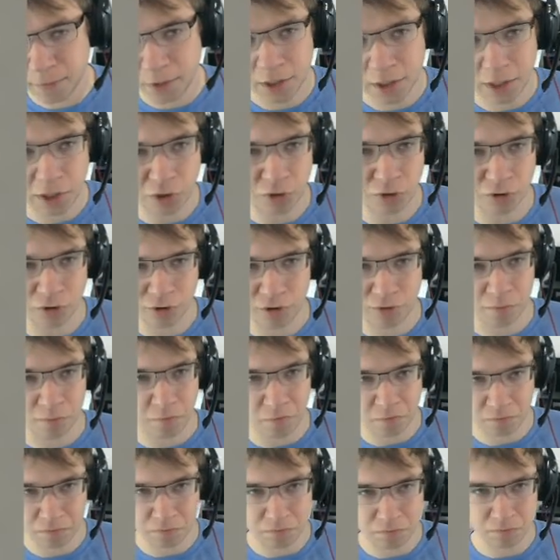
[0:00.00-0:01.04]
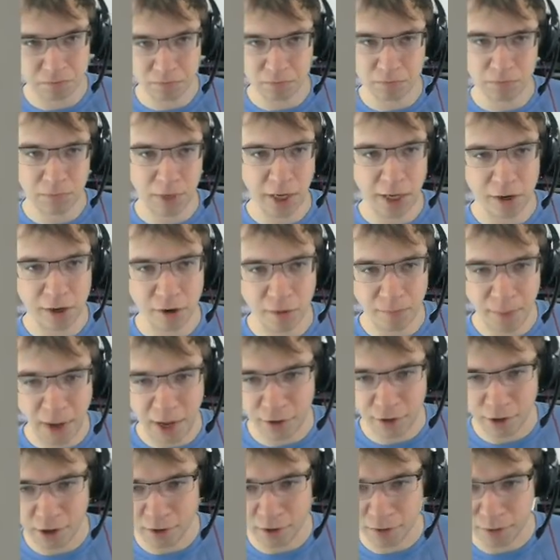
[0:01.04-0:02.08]
you just hit your
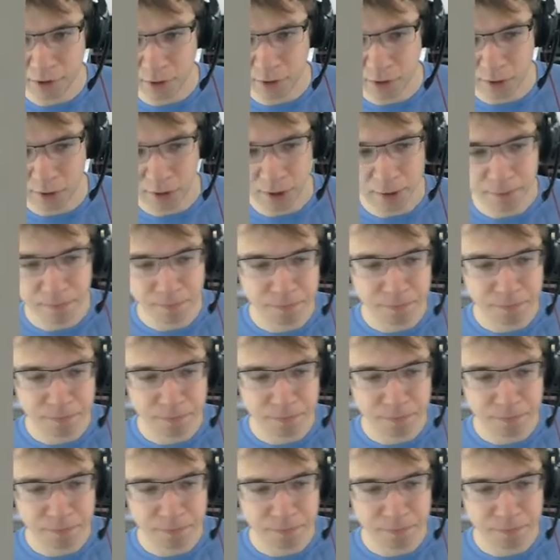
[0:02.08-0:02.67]
max health really quickly.